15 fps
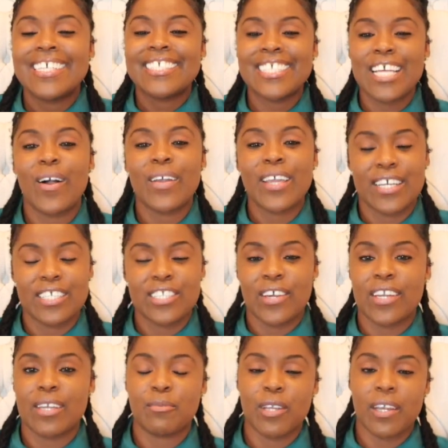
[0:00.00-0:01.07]
Childcare
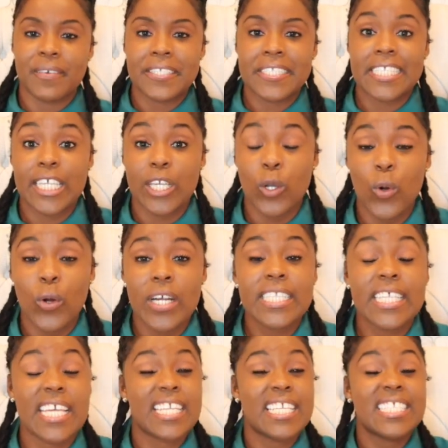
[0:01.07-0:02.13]
Startup University course,
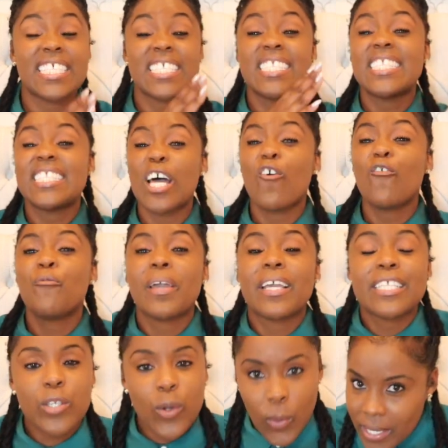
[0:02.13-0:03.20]
and it is a
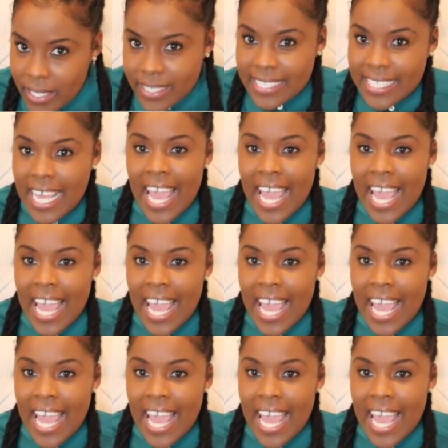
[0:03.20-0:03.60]
self-paced course.